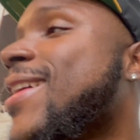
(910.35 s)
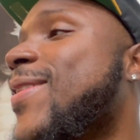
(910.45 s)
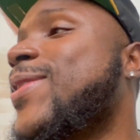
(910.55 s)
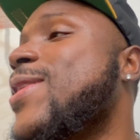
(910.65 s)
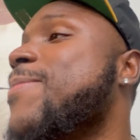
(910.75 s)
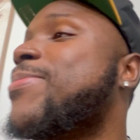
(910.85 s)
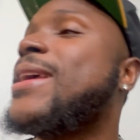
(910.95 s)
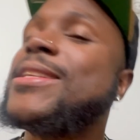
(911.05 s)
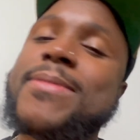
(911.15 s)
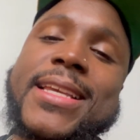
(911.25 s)
I don't know. It
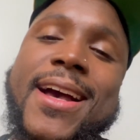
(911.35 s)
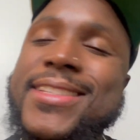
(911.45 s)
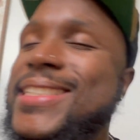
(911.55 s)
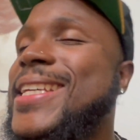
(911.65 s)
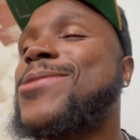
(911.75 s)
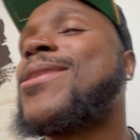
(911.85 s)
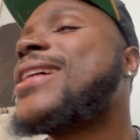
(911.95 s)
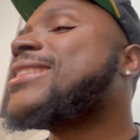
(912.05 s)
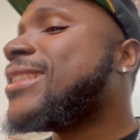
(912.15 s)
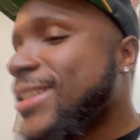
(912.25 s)
depends, man. Y'all just keep
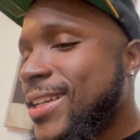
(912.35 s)
watching.